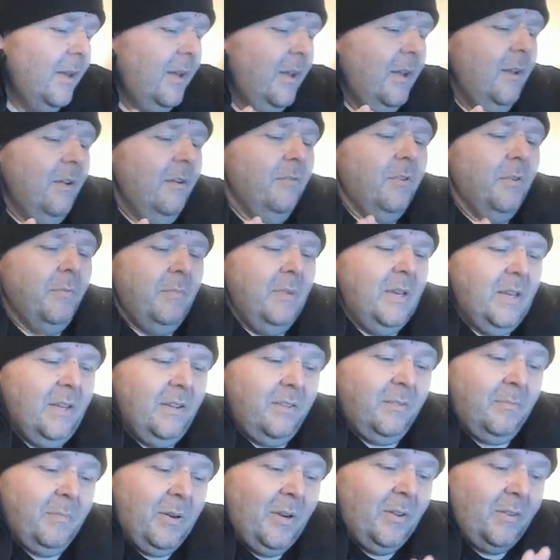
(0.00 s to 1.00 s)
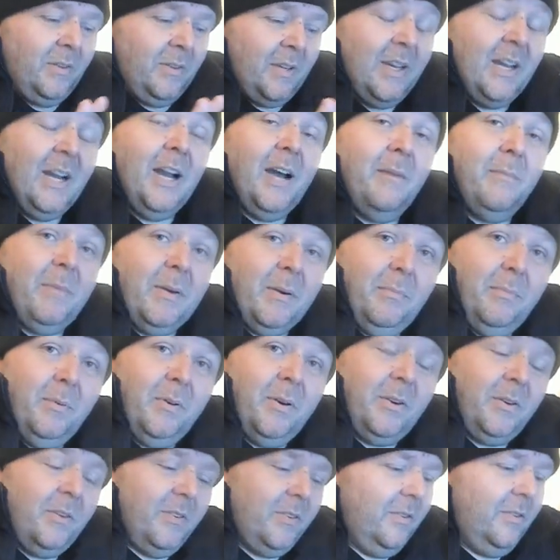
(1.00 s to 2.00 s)
for me, it's about the comic
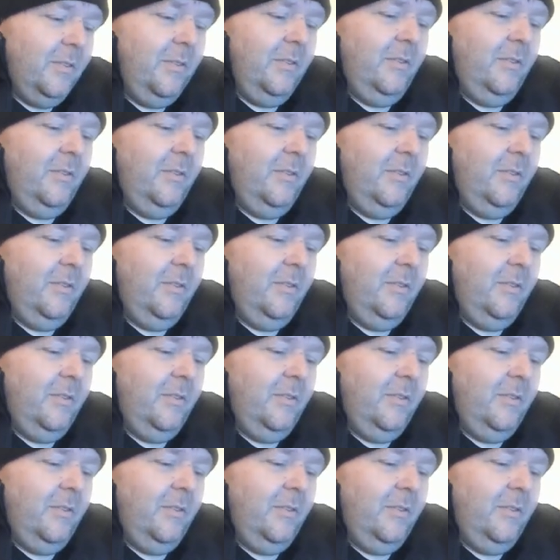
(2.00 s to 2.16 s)
books.